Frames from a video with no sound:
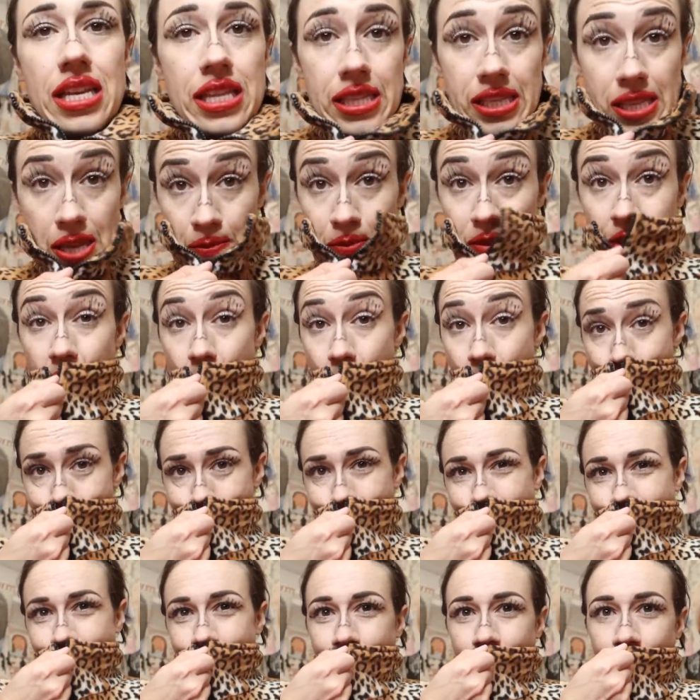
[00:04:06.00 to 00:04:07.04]
it zips up.
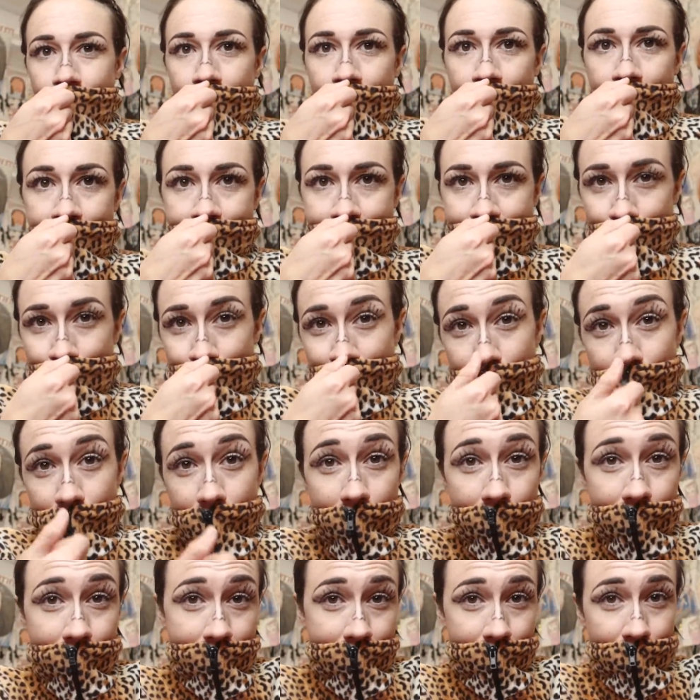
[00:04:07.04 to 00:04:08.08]
So when I'm
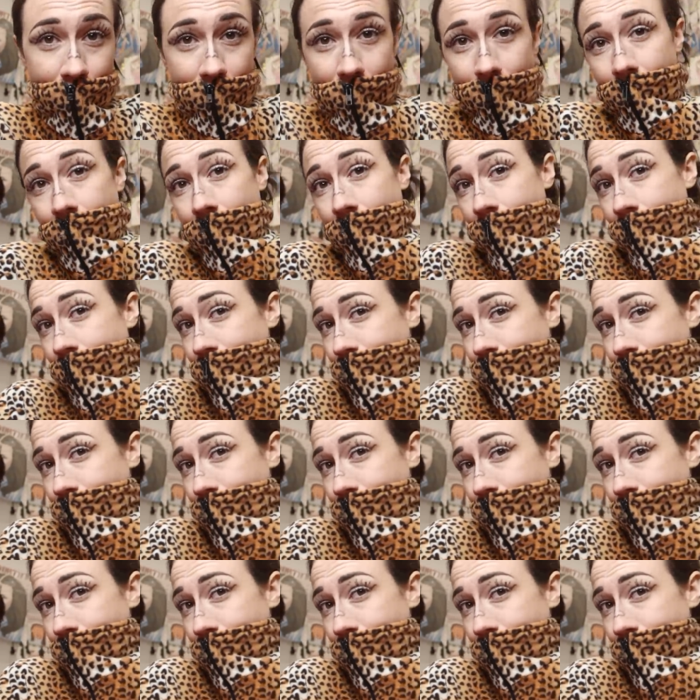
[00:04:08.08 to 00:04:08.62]
ready to be